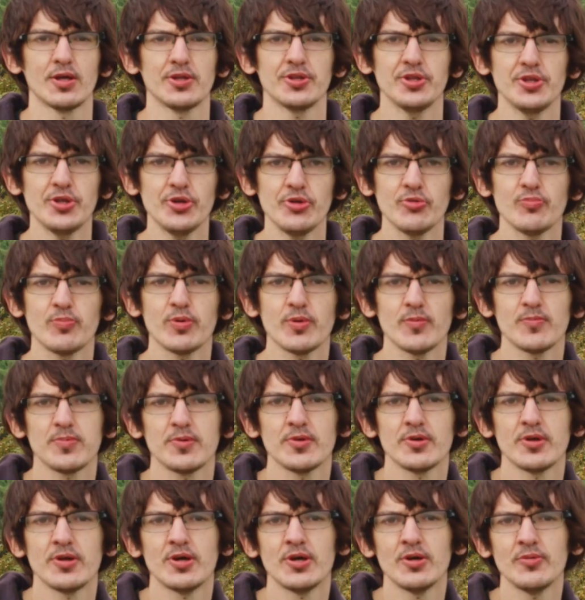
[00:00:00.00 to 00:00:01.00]
And so
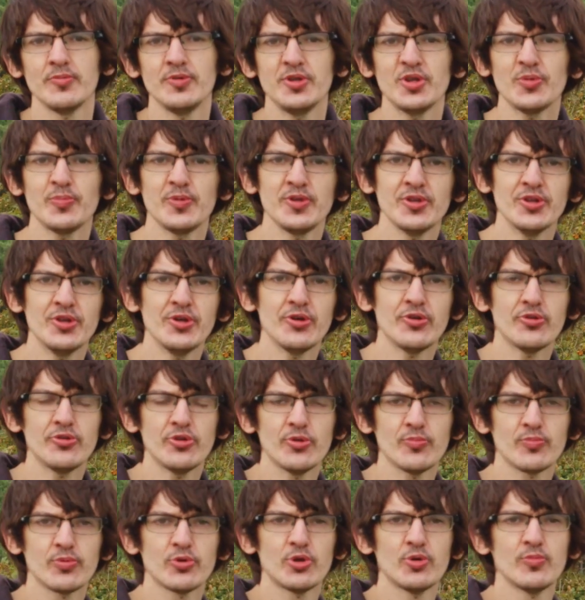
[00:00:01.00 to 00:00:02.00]
popular are these beach
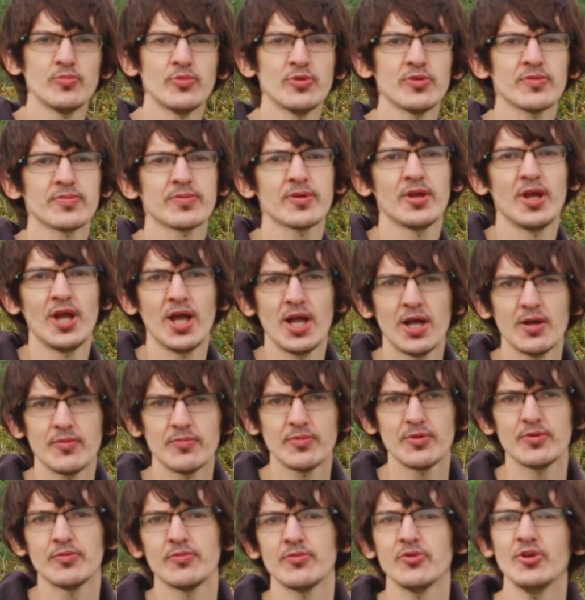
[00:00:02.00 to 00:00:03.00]
huts at Bournemouth
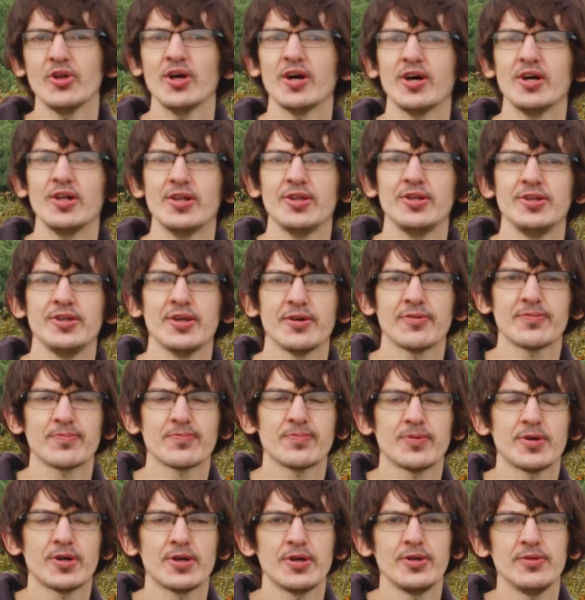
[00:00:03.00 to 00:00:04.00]
that there is actually a
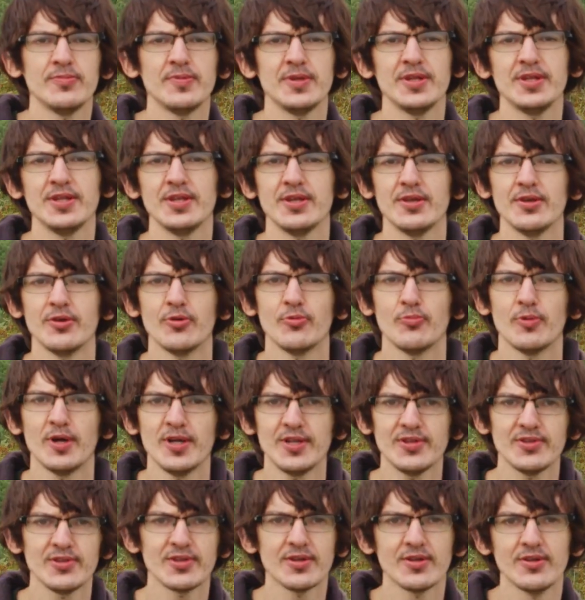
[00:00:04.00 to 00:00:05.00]
5-year
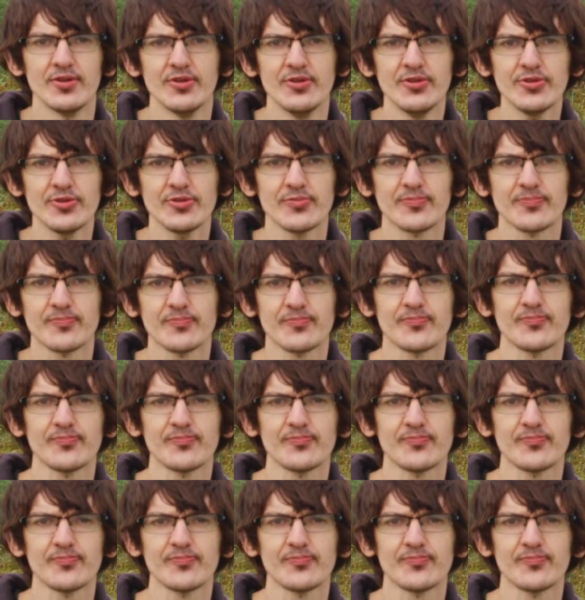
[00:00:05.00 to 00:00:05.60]
waiting list.